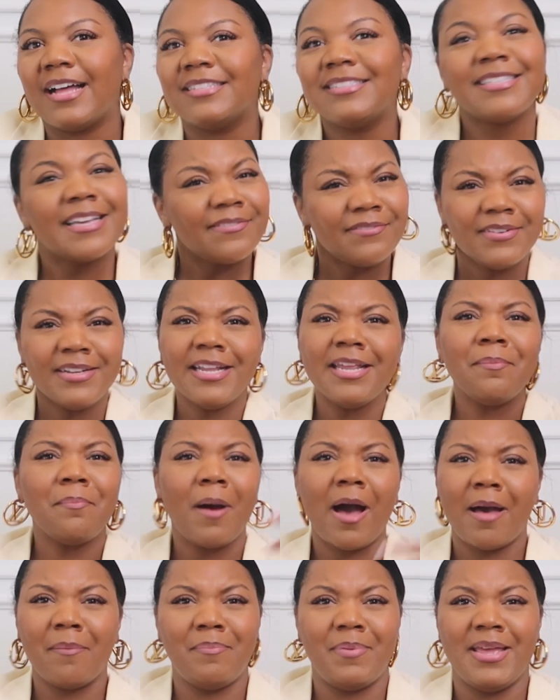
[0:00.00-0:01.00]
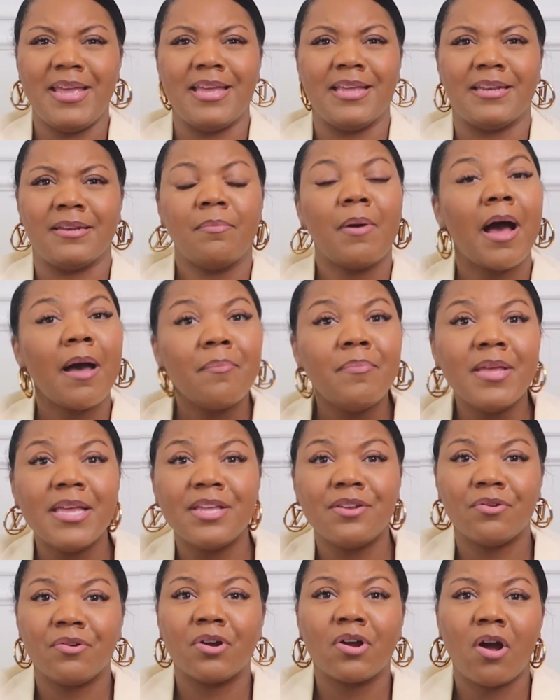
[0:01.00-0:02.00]
Definitely pop
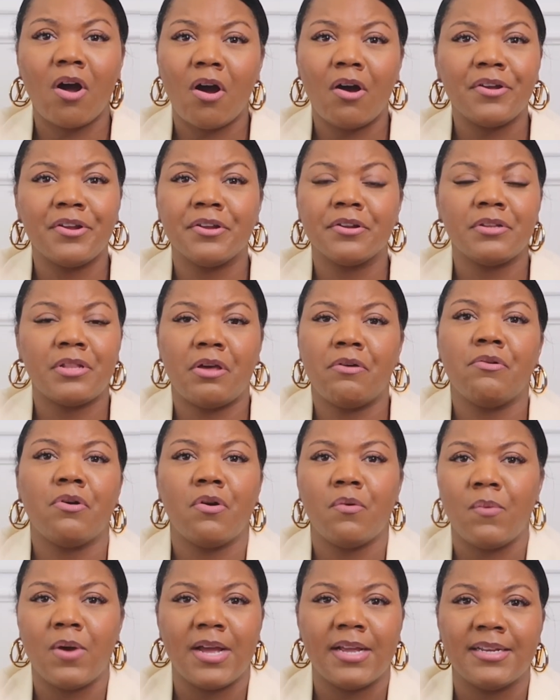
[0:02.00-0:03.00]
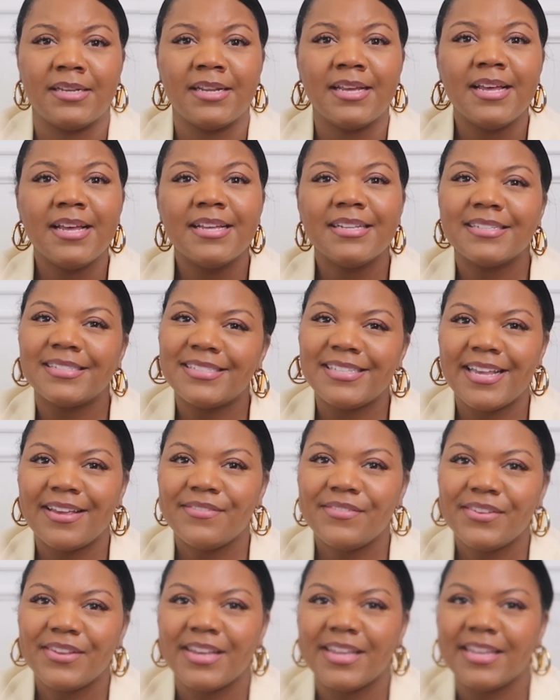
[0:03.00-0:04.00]
in or call your local one to see
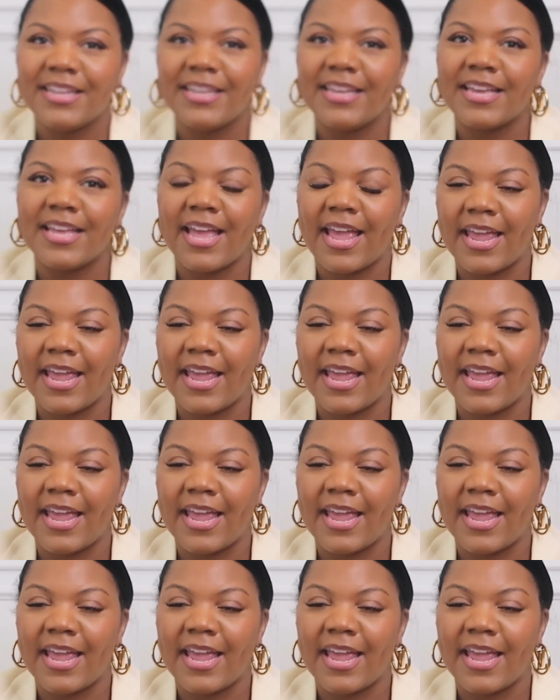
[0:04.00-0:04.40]
if you can get